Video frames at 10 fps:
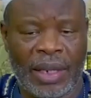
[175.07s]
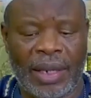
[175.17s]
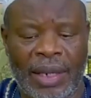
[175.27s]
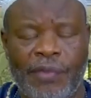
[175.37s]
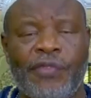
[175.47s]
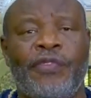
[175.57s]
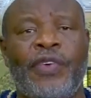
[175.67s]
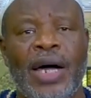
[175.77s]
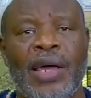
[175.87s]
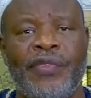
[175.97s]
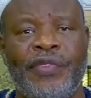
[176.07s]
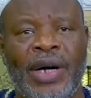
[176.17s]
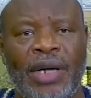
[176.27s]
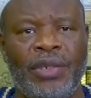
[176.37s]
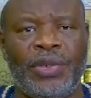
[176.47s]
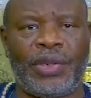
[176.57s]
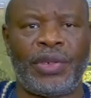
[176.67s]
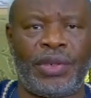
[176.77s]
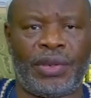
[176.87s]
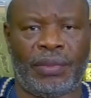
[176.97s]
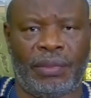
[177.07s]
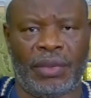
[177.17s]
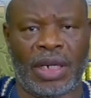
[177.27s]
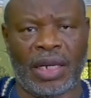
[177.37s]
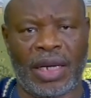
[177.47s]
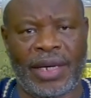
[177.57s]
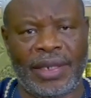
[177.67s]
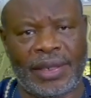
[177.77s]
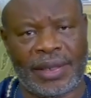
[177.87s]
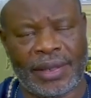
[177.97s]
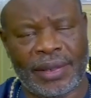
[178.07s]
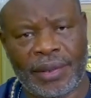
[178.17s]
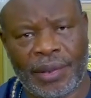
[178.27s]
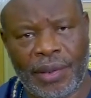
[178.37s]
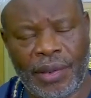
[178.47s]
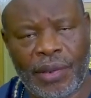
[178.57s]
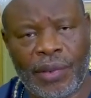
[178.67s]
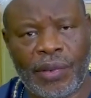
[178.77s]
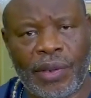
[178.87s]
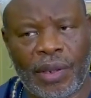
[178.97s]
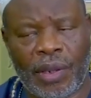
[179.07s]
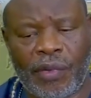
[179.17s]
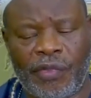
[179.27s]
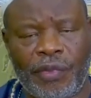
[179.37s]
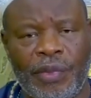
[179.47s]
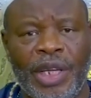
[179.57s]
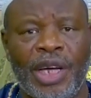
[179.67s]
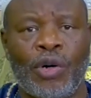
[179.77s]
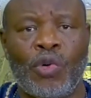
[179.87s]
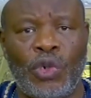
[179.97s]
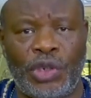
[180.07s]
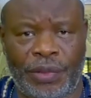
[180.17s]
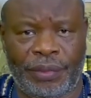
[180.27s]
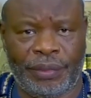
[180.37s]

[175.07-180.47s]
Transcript: I have 500 allies of the Yahud